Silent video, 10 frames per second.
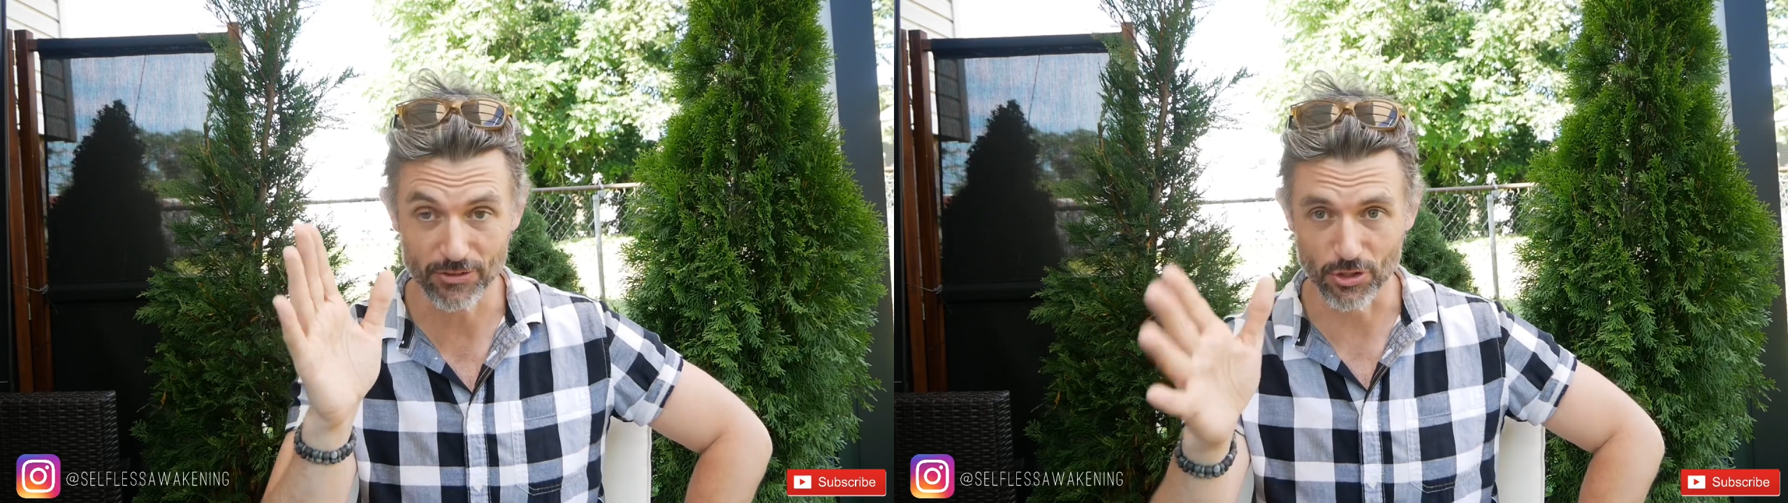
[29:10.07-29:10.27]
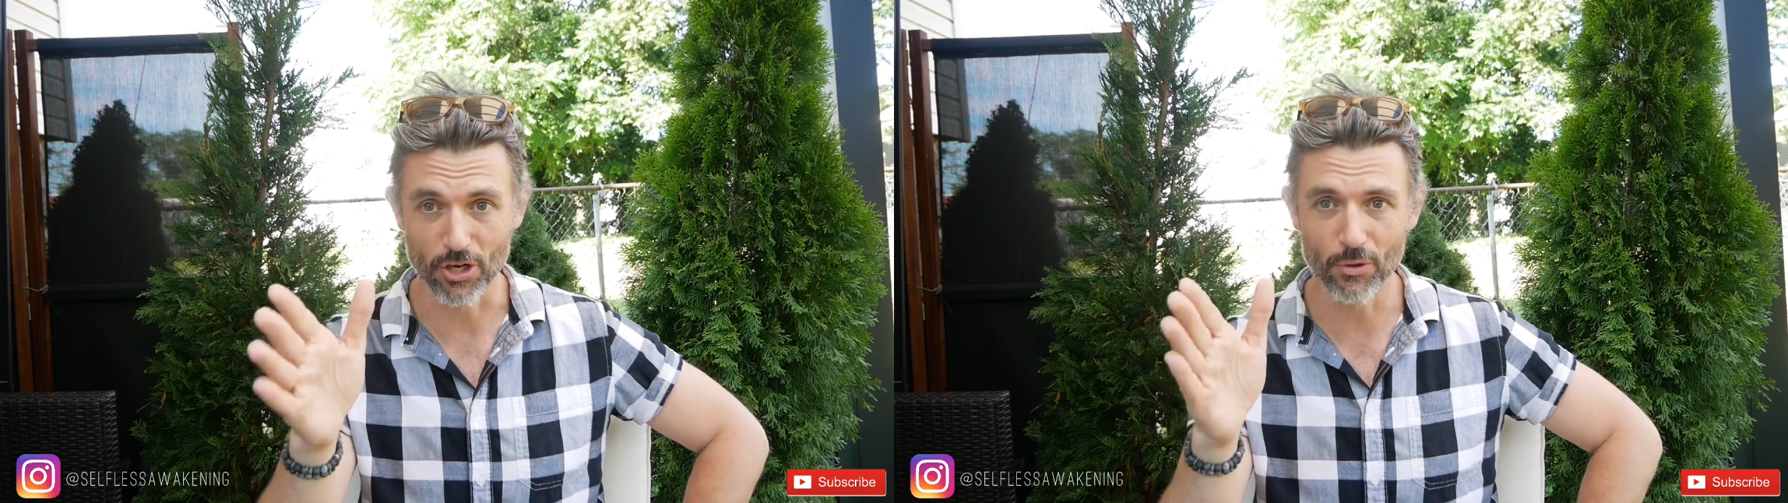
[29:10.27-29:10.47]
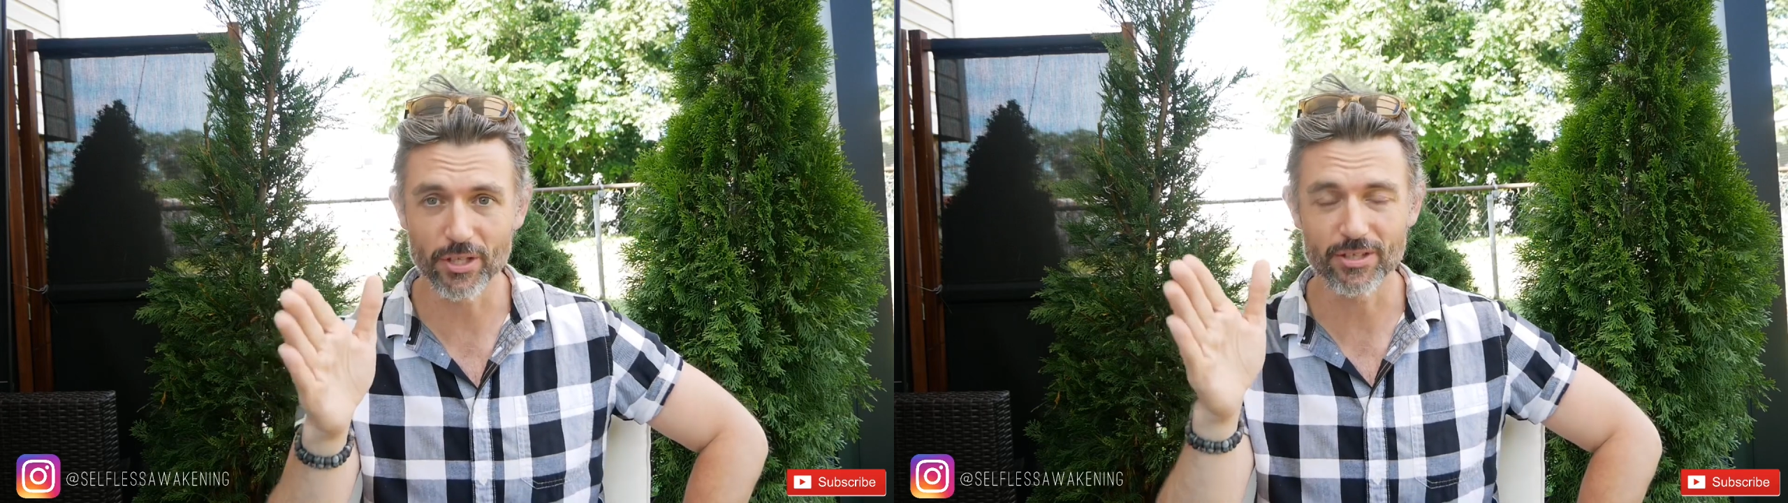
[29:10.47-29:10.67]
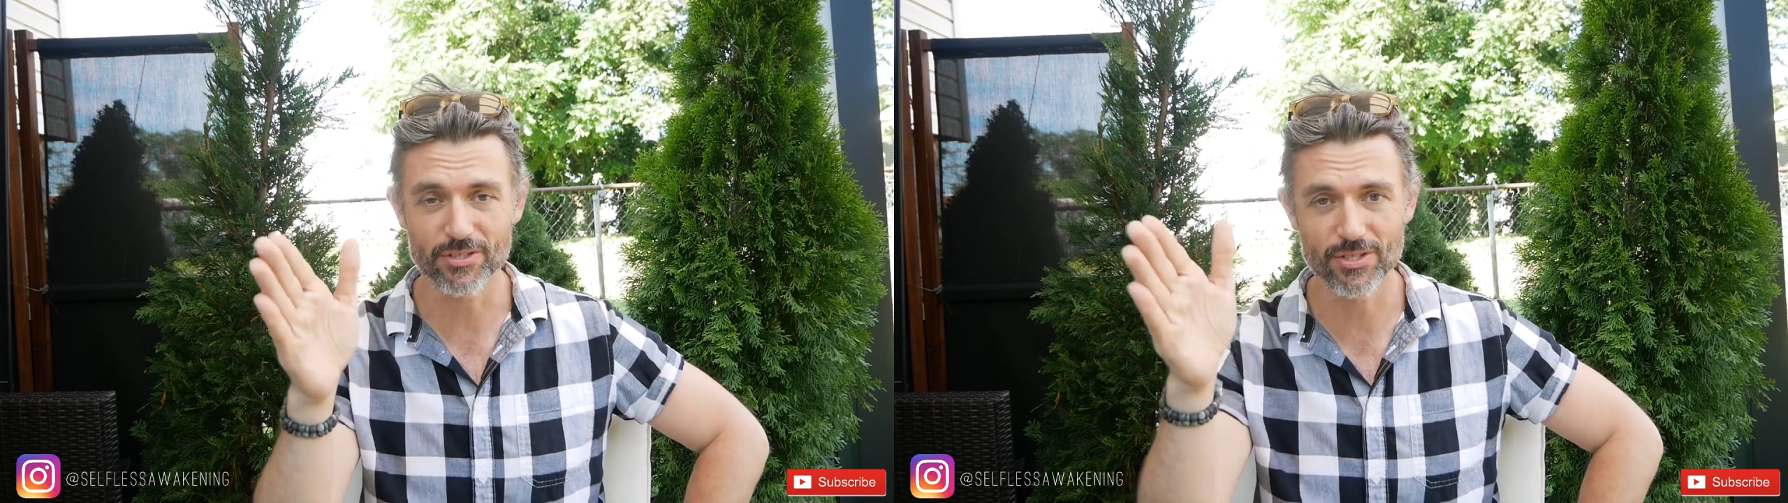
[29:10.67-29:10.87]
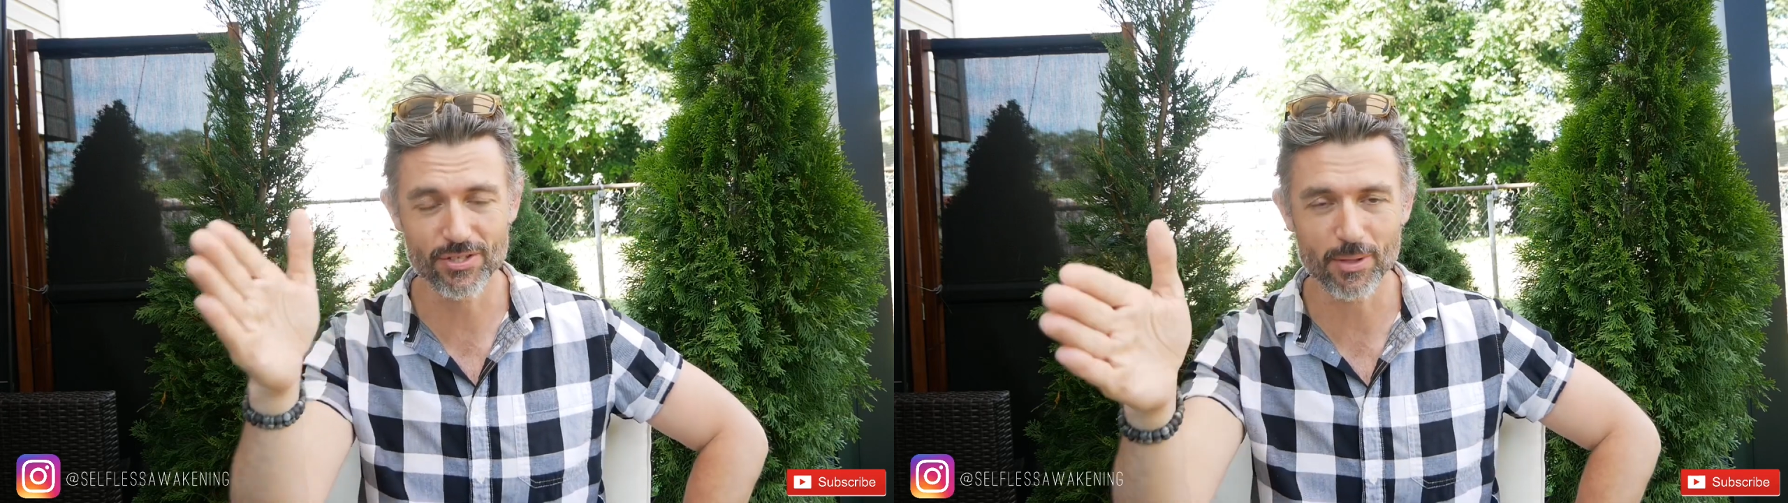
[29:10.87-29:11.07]
know that
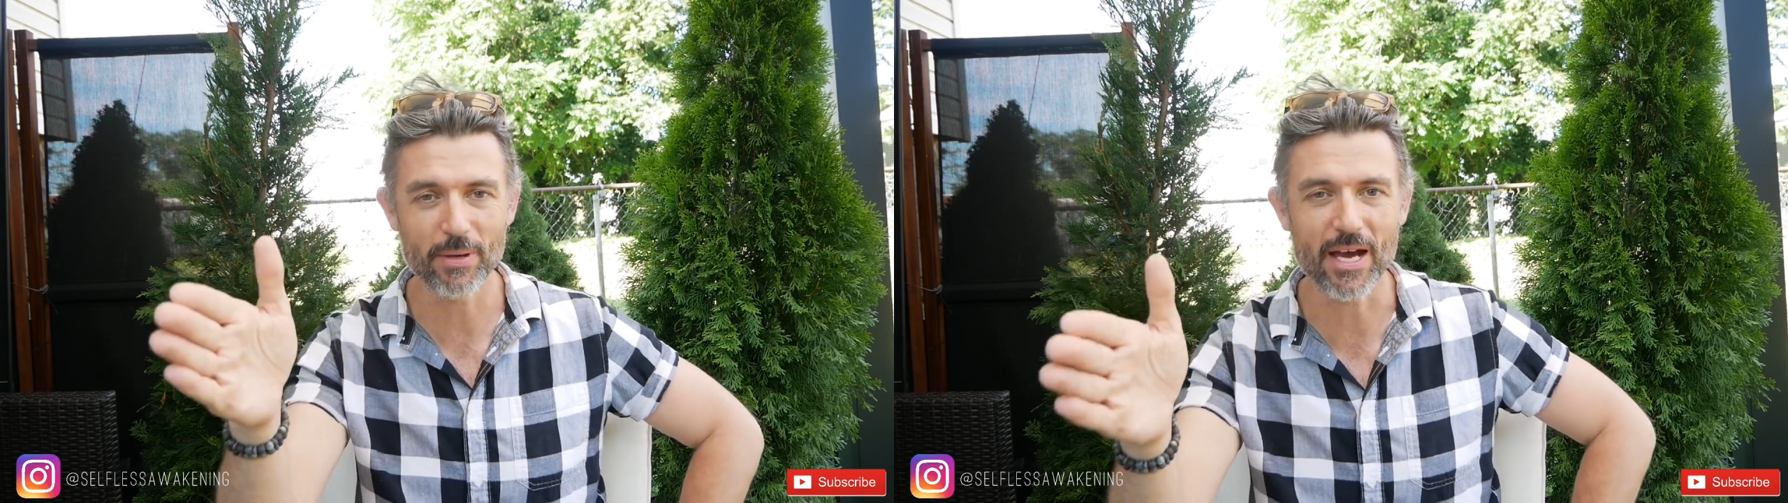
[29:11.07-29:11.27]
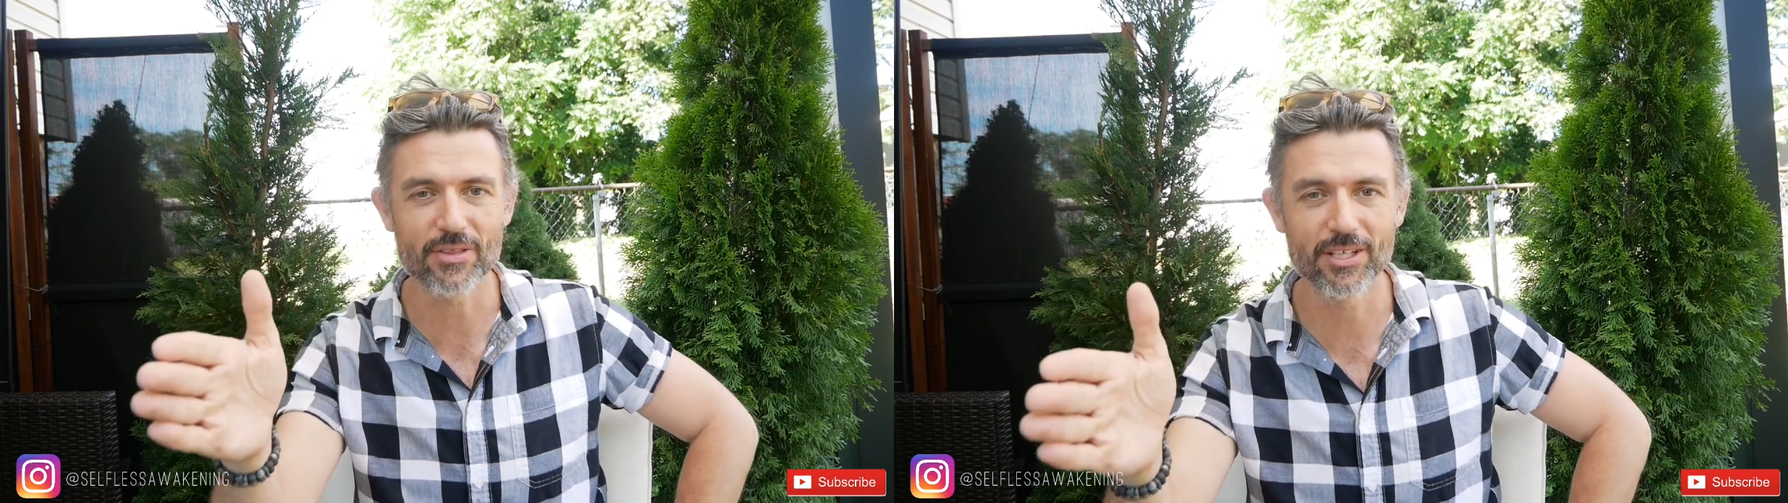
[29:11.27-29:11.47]
this isn't the path